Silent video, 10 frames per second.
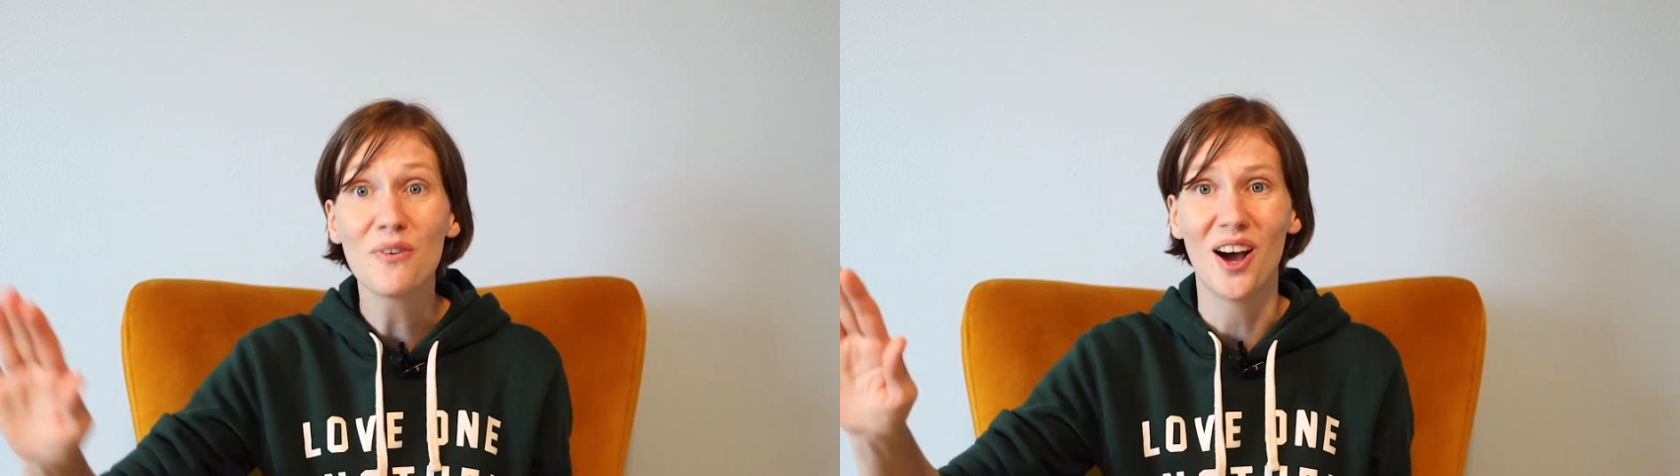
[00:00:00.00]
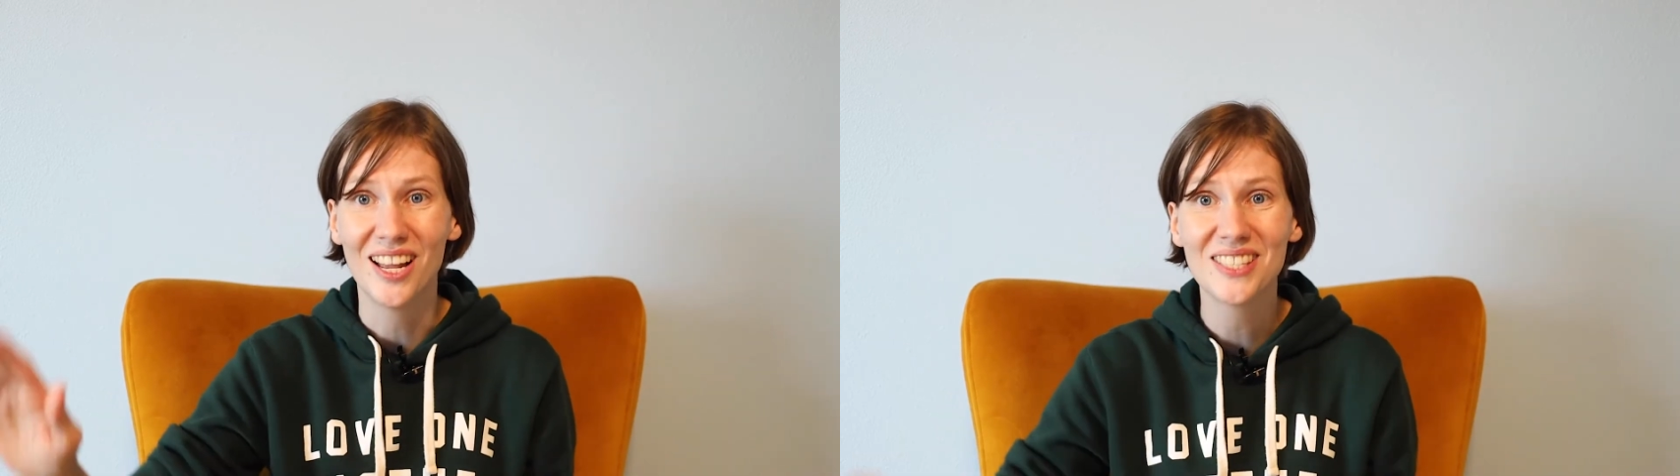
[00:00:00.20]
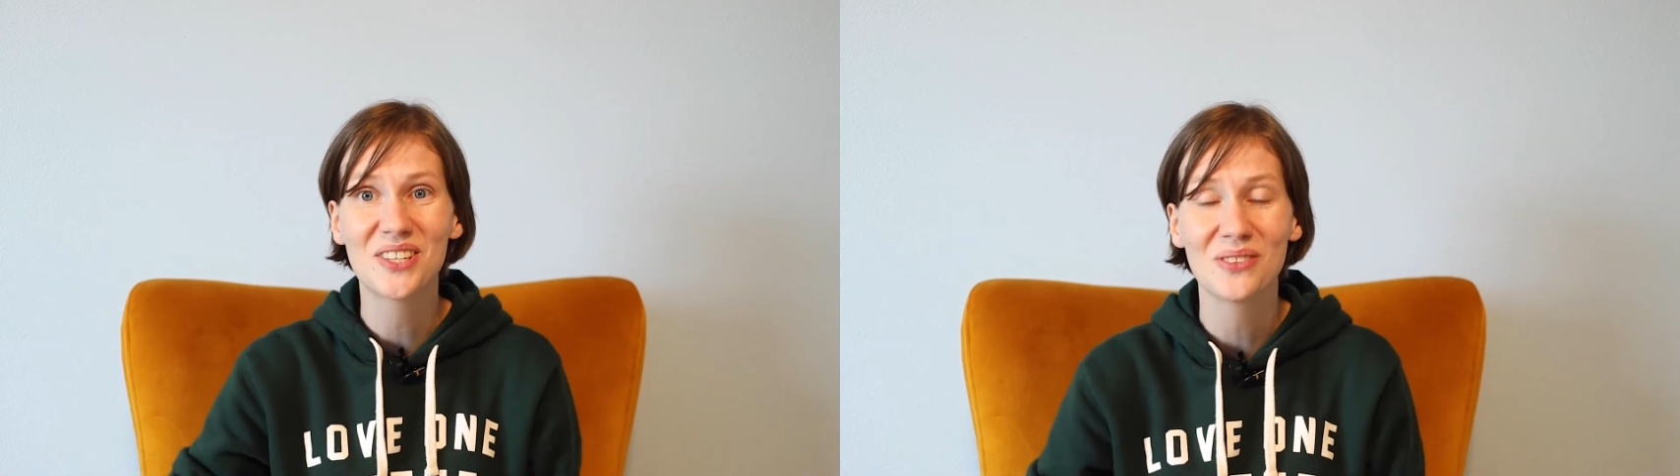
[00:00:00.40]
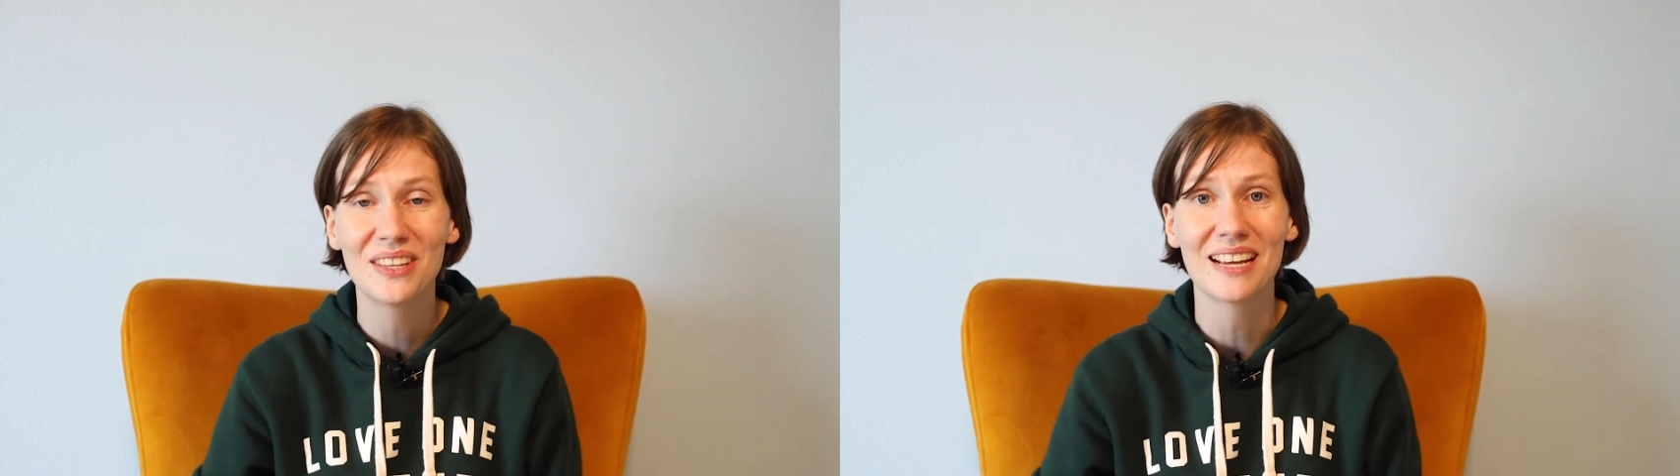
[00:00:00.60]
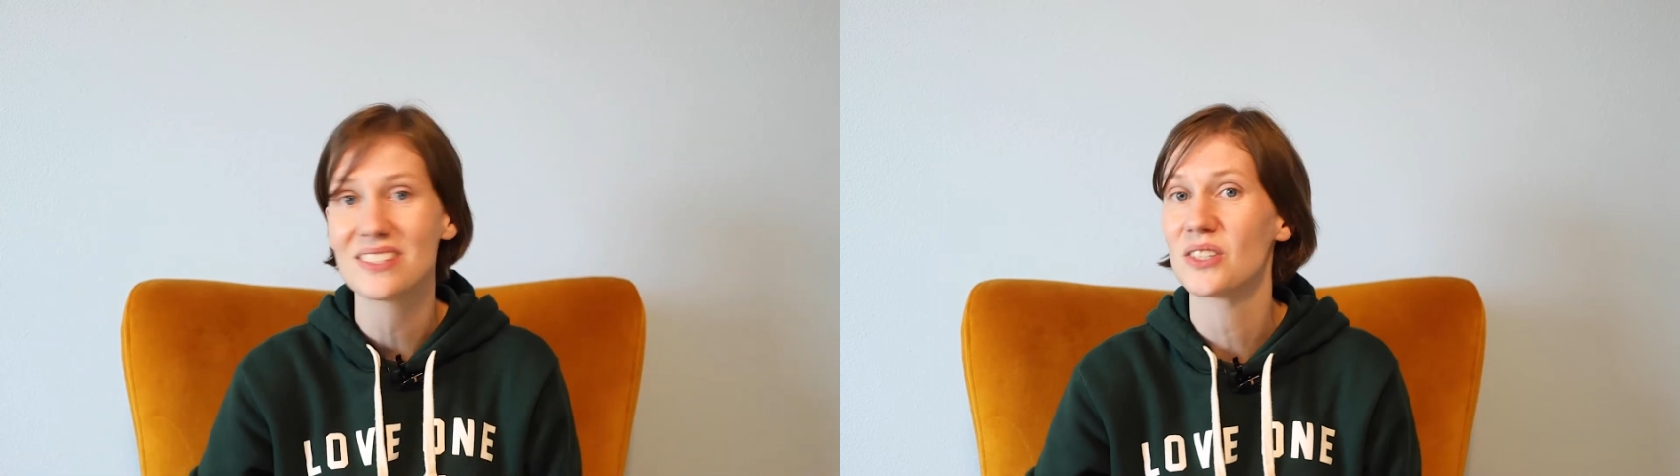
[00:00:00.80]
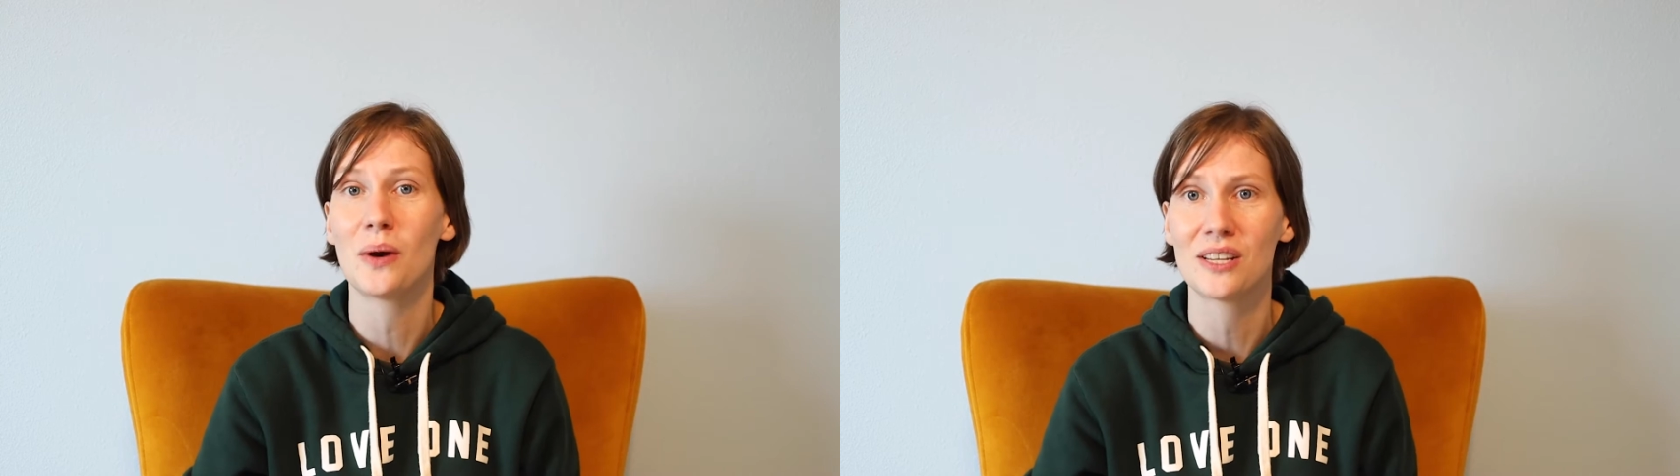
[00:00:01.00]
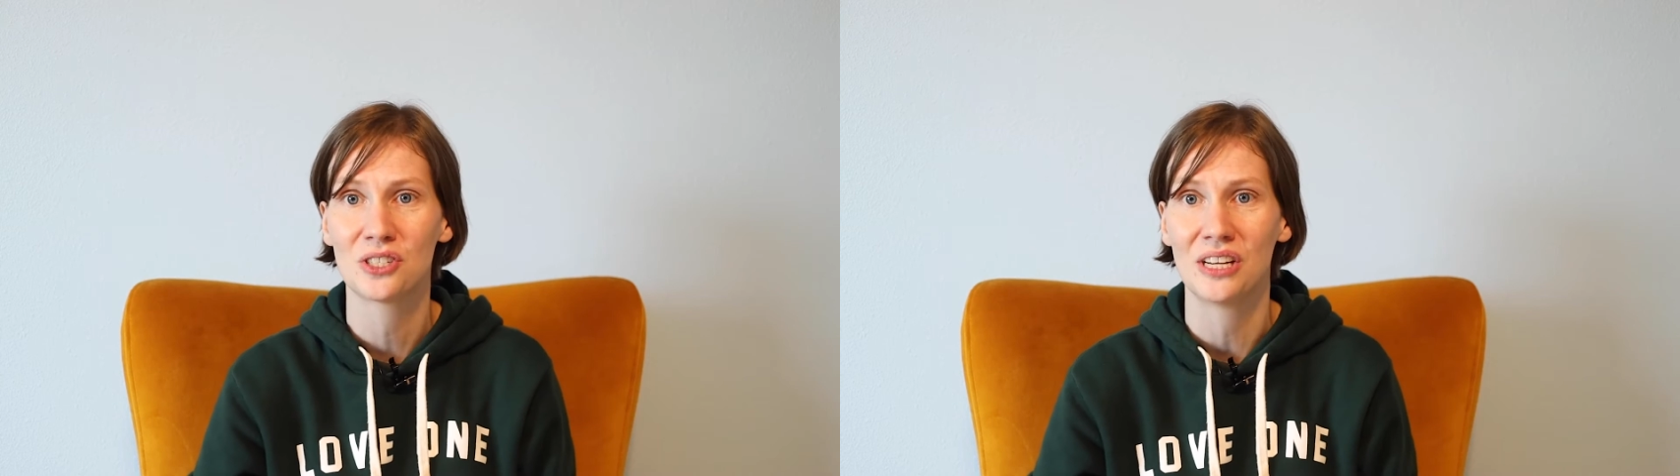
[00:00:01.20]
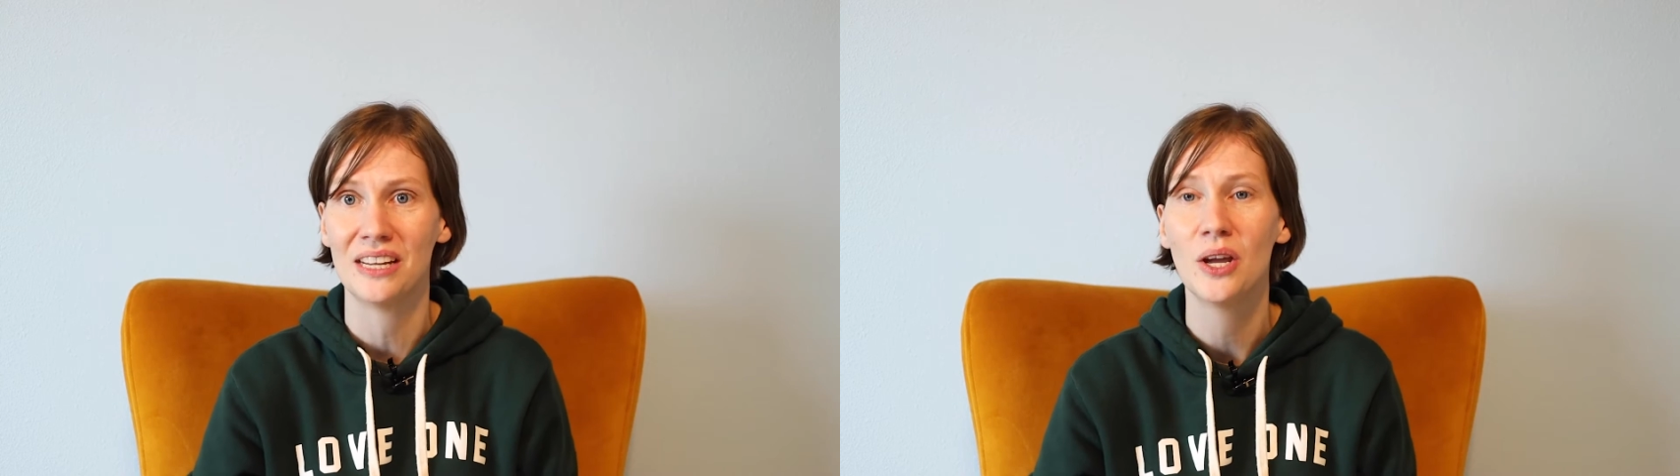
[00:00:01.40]
on to the next
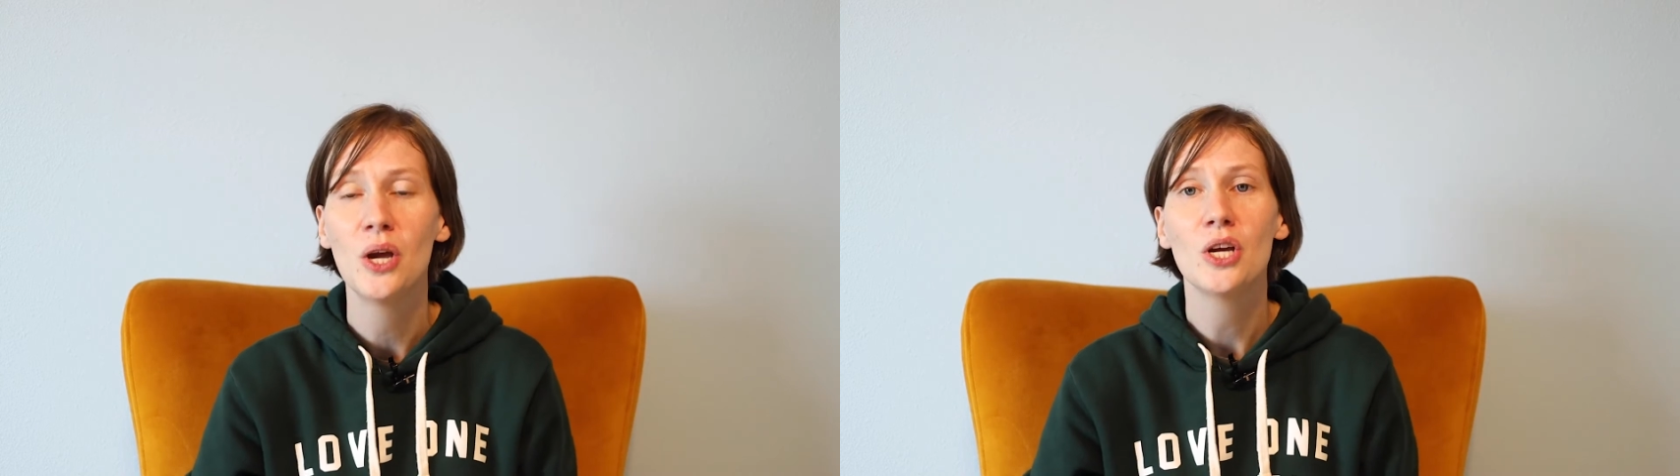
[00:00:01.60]
question.